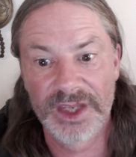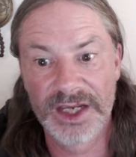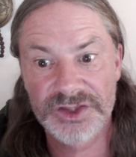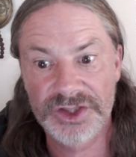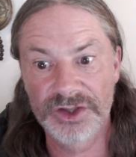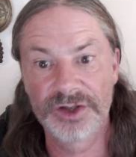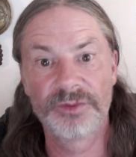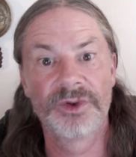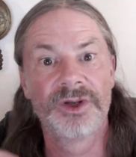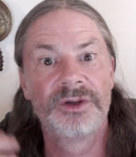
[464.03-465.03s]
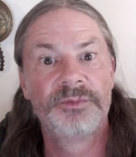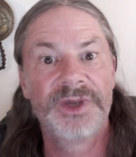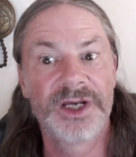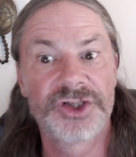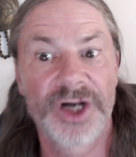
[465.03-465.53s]
is going to
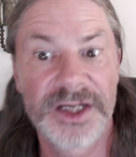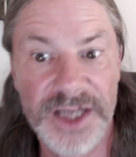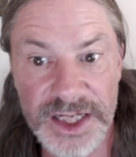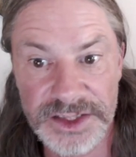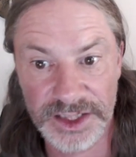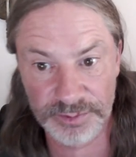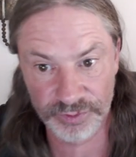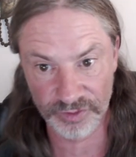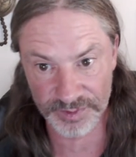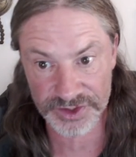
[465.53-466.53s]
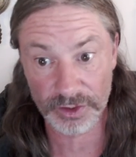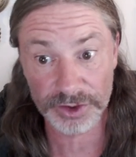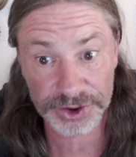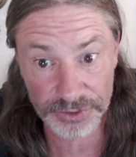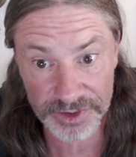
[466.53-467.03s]
be a gigantic improvement. So I'll
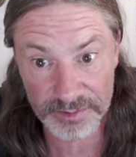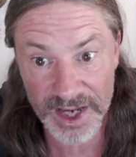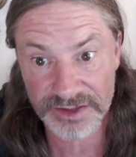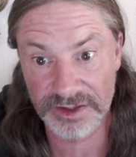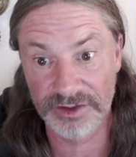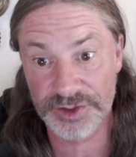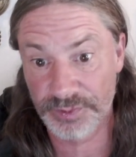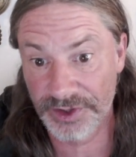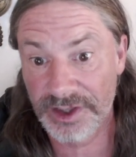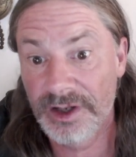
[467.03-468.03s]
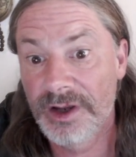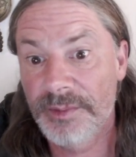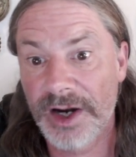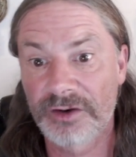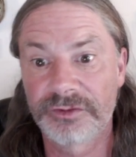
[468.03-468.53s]
show you the math here. It's pretty
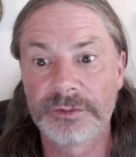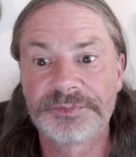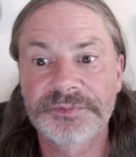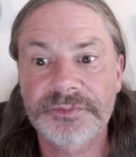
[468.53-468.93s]
powerful.